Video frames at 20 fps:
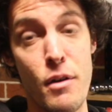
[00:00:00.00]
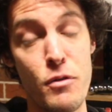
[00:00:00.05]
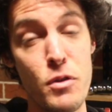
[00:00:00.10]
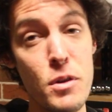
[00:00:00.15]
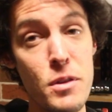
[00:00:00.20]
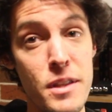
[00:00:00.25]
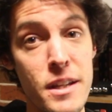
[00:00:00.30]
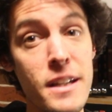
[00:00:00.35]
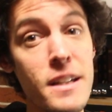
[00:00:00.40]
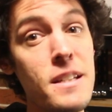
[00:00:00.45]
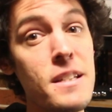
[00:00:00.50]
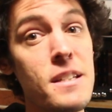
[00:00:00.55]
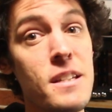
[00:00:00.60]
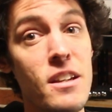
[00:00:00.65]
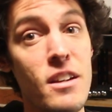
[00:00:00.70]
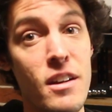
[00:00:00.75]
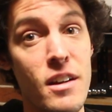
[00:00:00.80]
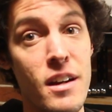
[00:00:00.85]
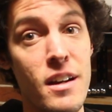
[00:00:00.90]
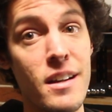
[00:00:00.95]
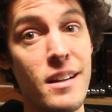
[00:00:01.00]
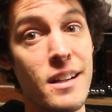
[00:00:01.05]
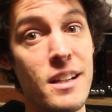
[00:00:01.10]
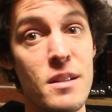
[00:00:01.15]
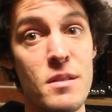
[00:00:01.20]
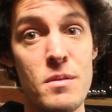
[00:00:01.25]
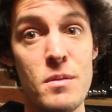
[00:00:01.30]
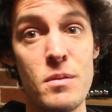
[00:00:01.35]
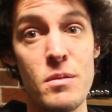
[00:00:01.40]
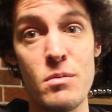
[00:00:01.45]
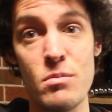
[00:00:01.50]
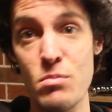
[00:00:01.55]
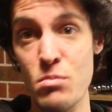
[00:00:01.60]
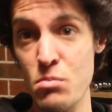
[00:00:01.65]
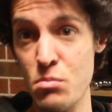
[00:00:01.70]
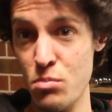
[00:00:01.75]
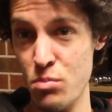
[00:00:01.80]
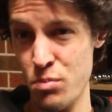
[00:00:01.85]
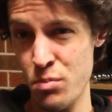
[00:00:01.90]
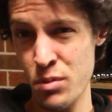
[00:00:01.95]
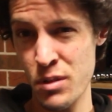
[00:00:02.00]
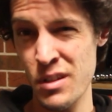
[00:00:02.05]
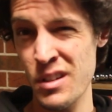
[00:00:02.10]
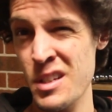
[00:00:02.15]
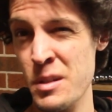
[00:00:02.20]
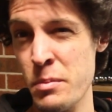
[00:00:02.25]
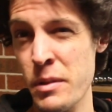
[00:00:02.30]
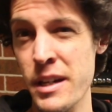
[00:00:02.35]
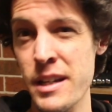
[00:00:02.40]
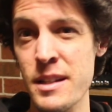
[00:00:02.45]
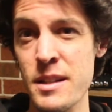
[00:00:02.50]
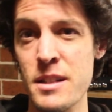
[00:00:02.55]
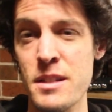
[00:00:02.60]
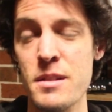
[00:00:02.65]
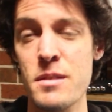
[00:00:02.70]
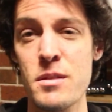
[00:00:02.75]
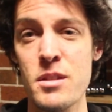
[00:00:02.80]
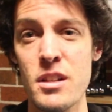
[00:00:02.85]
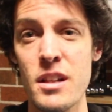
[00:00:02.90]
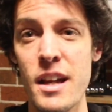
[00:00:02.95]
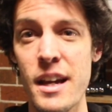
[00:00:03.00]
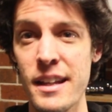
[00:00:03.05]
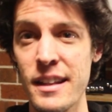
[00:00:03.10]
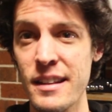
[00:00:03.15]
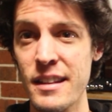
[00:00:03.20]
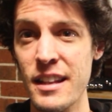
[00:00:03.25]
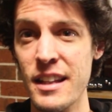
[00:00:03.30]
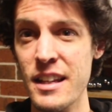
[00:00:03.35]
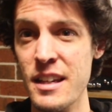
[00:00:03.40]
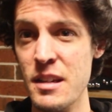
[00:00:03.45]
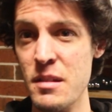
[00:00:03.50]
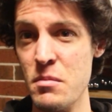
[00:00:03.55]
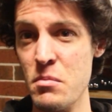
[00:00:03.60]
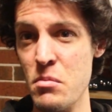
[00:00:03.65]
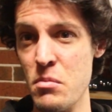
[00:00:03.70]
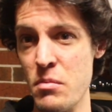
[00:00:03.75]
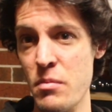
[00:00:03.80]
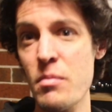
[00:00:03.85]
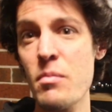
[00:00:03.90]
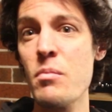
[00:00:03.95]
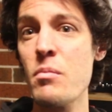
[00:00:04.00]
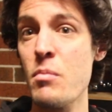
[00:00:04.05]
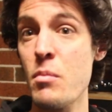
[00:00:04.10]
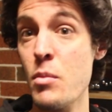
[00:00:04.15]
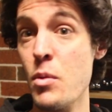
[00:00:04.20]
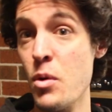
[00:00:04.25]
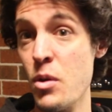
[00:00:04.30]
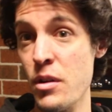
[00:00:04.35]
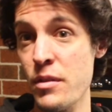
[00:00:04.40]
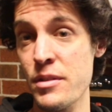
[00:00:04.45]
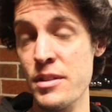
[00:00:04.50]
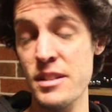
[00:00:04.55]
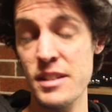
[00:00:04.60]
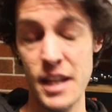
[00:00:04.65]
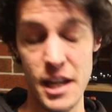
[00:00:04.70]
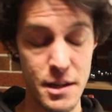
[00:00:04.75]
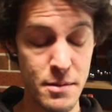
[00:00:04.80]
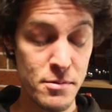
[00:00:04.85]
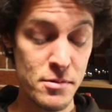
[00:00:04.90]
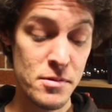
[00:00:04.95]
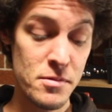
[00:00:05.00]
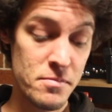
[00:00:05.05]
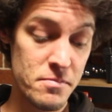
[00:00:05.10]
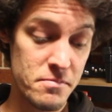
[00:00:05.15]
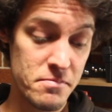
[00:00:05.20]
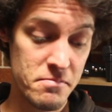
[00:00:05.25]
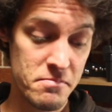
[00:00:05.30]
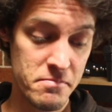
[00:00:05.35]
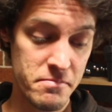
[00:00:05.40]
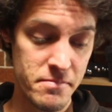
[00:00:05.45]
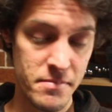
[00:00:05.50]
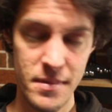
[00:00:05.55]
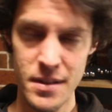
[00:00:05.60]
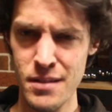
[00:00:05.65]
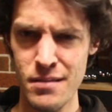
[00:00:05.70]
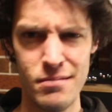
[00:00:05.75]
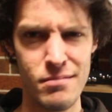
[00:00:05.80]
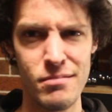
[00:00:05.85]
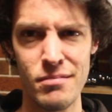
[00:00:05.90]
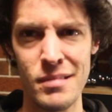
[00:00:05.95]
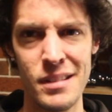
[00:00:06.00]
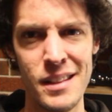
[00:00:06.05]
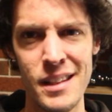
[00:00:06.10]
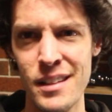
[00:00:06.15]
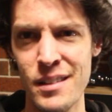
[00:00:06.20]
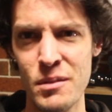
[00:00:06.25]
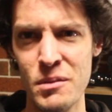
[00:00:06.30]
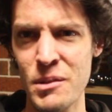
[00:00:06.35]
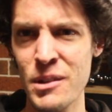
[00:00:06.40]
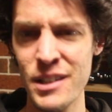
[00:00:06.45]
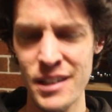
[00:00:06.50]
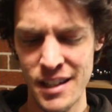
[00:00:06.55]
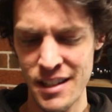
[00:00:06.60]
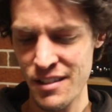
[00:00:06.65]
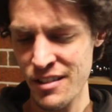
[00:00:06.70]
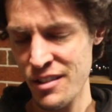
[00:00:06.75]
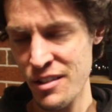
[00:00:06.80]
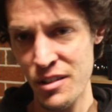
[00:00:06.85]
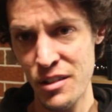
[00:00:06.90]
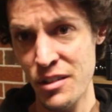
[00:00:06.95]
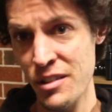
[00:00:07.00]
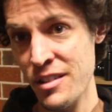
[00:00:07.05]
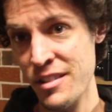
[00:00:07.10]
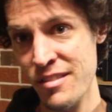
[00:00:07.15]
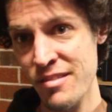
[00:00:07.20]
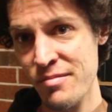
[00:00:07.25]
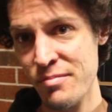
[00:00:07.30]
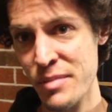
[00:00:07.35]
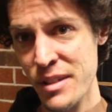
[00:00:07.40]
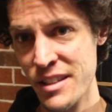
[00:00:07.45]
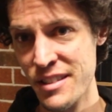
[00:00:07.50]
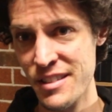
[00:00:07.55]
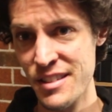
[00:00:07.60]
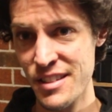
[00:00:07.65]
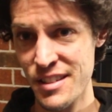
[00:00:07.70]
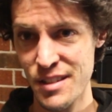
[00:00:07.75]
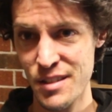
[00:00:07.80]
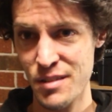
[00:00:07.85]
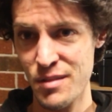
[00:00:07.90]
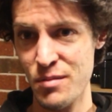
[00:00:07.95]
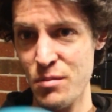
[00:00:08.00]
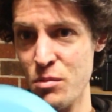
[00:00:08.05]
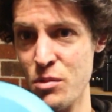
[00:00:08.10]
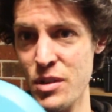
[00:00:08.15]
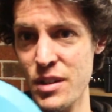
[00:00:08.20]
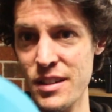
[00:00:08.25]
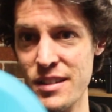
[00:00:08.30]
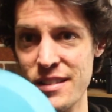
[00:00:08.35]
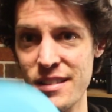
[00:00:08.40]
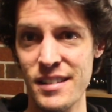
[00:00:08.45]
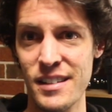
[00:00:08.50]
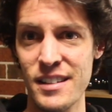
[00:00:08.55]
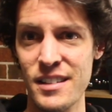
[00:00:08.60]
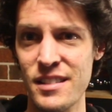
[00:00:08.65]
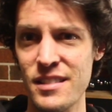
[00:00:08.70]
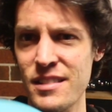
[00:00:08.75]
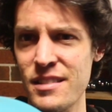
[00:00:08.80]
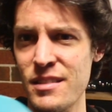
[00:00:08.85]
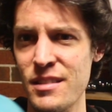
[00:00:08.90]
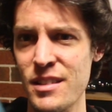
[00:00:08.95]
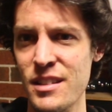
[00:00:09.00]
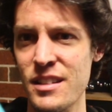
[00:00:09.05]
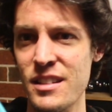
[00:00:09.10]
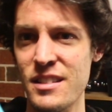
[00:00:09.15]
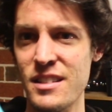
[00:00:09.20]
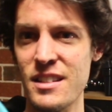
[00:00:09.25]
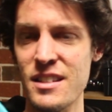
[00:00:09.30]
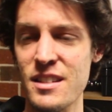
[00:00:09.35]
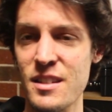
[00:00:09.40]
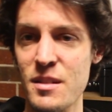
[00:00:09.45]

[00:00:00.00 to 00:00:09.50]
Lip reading: few things. Could explain it's slightly more overstable than what, I don't know, because what is this